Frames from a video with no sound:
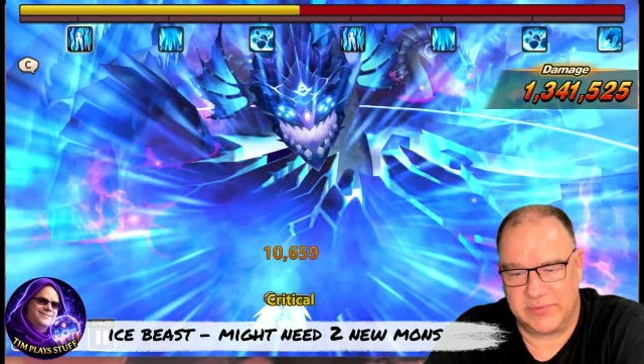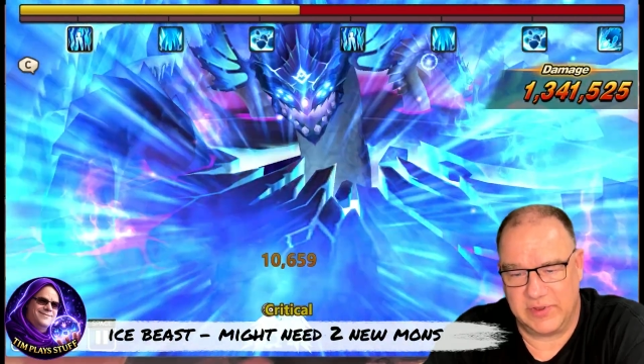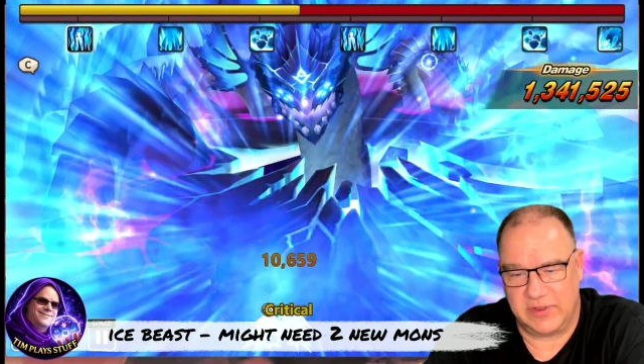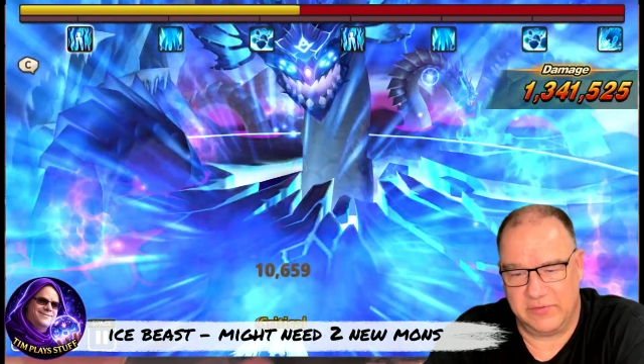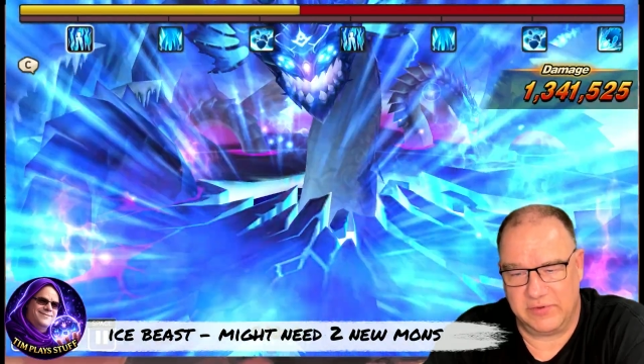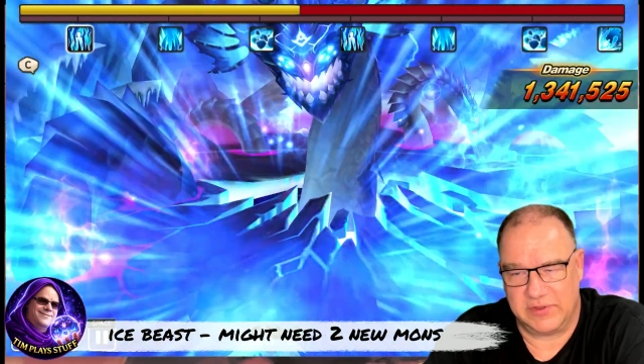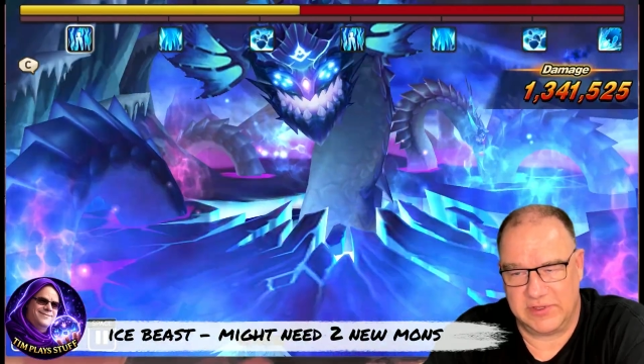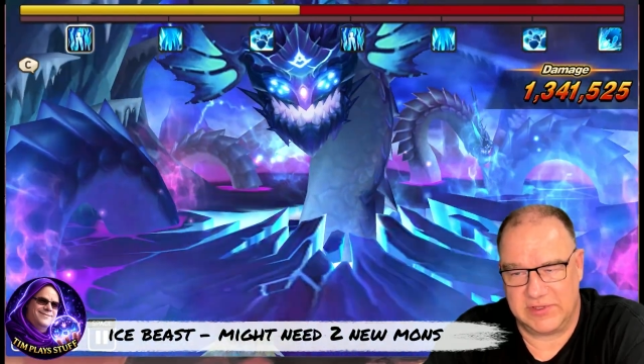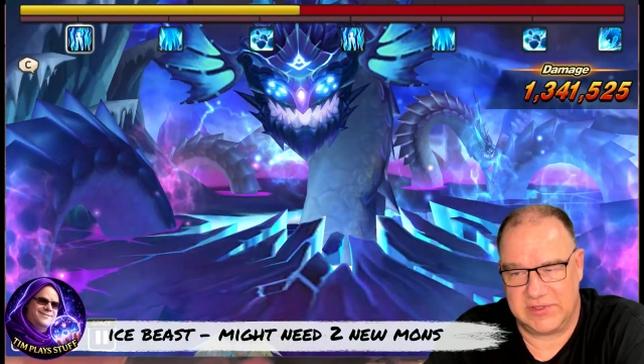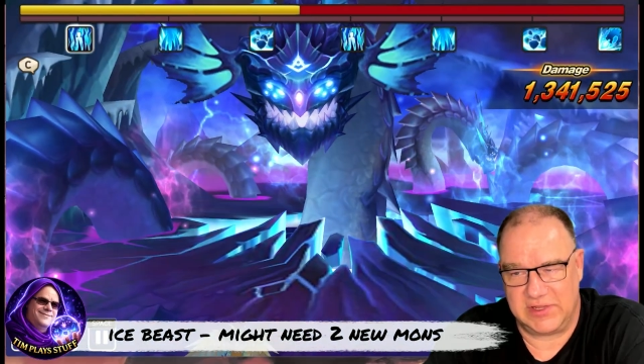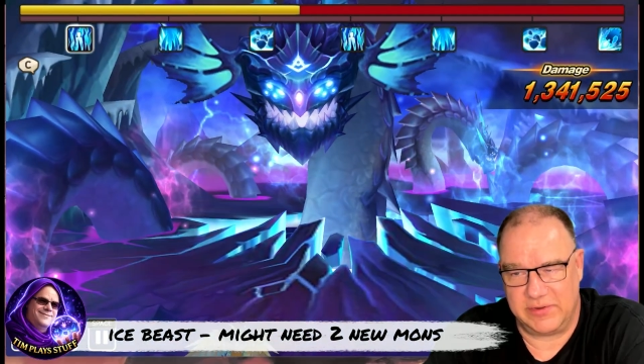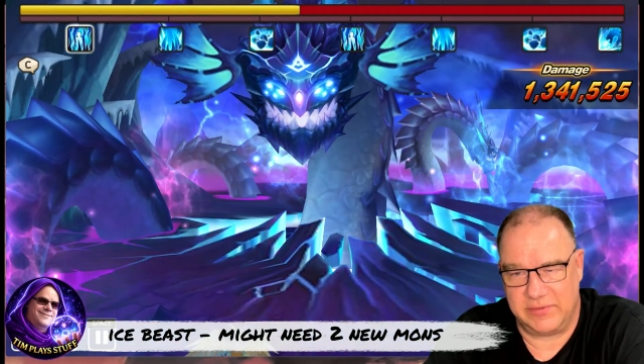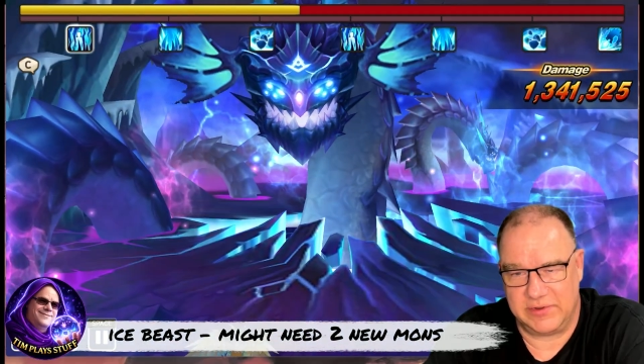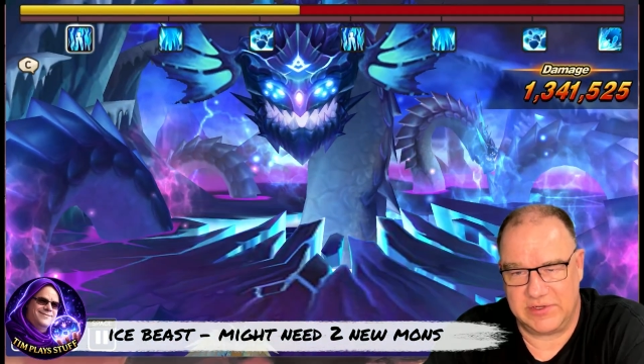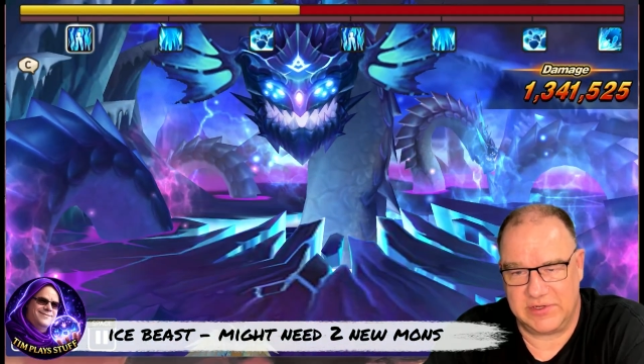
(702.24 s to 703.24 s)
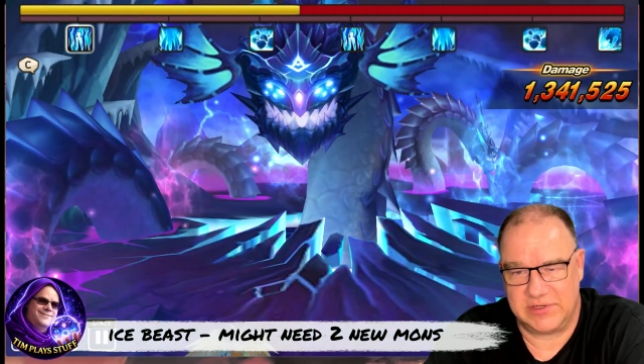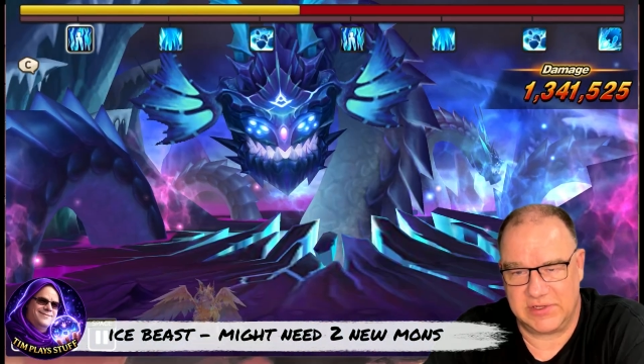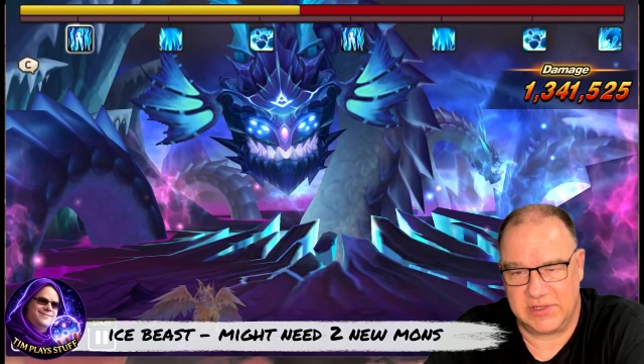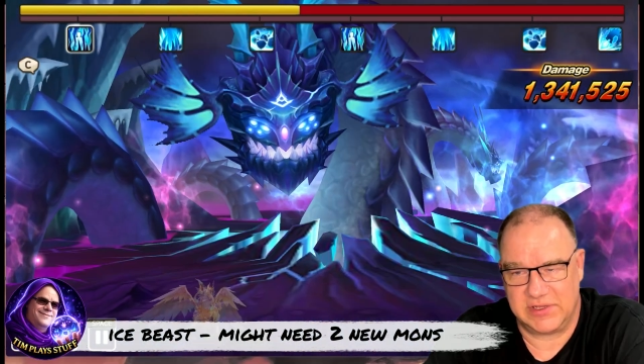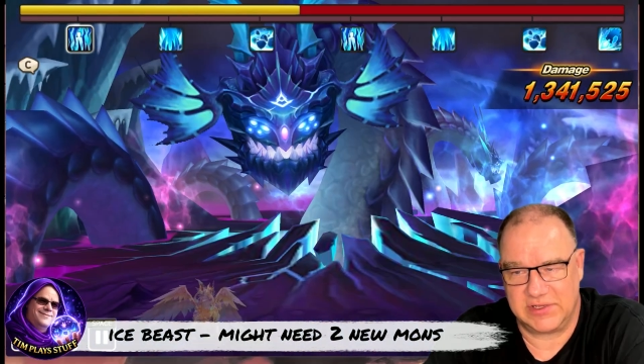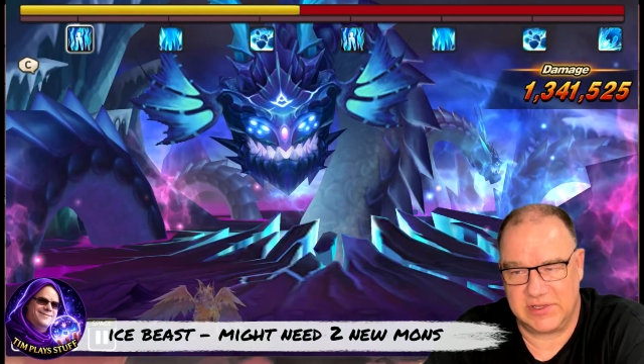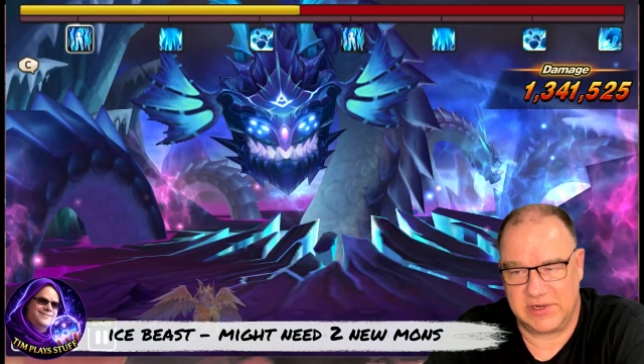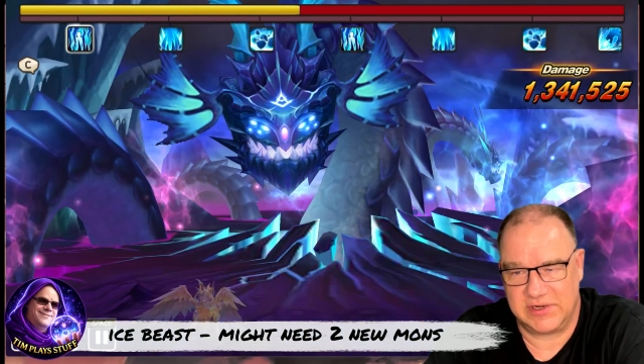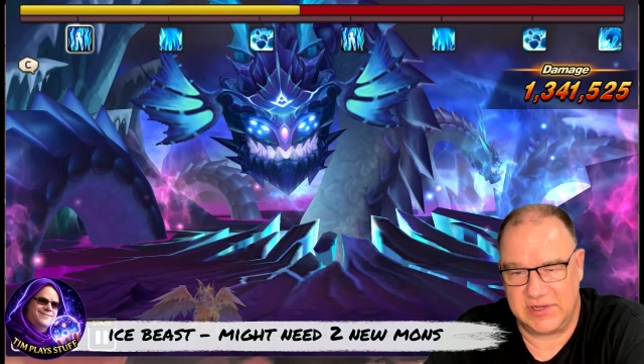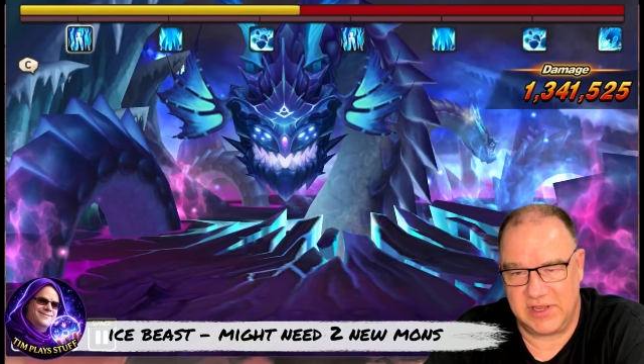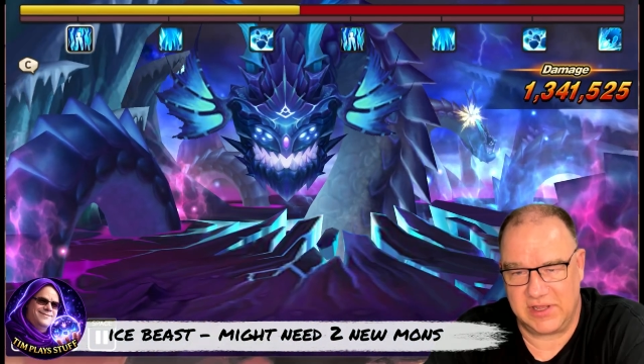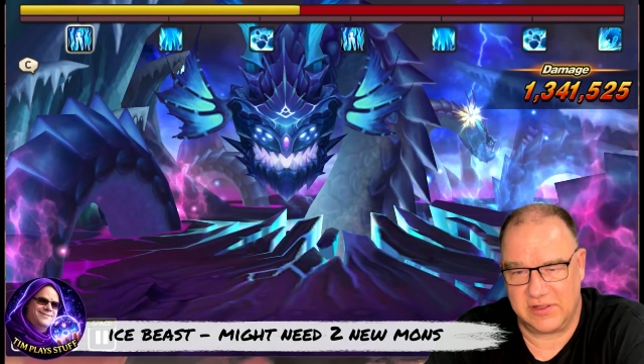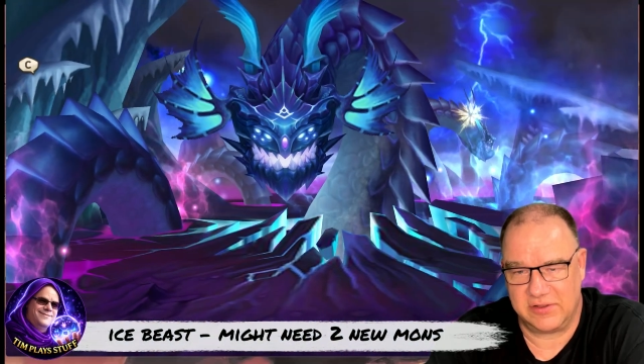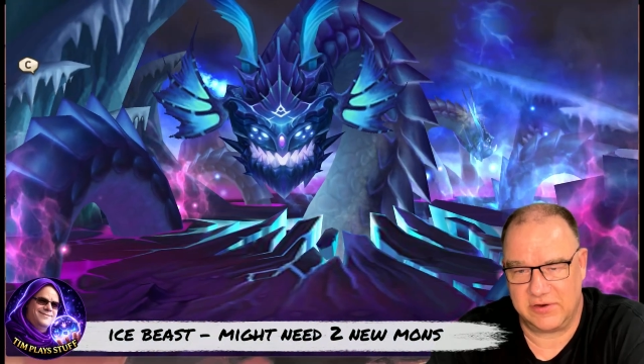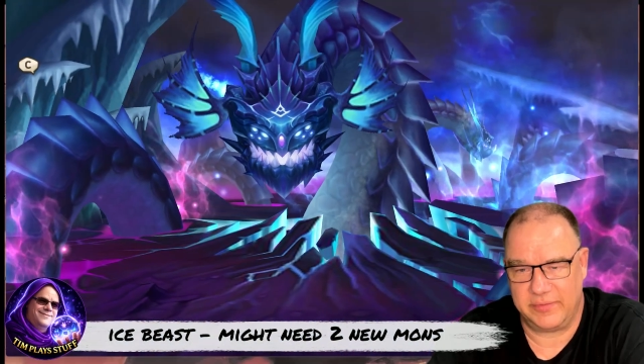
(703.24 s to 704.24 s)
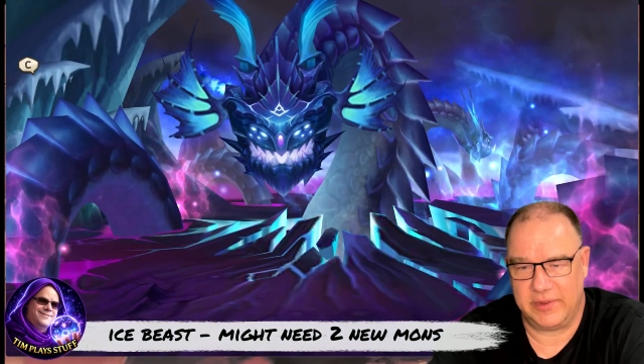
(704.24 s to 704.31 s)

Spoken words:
million with this team. It's going to take a little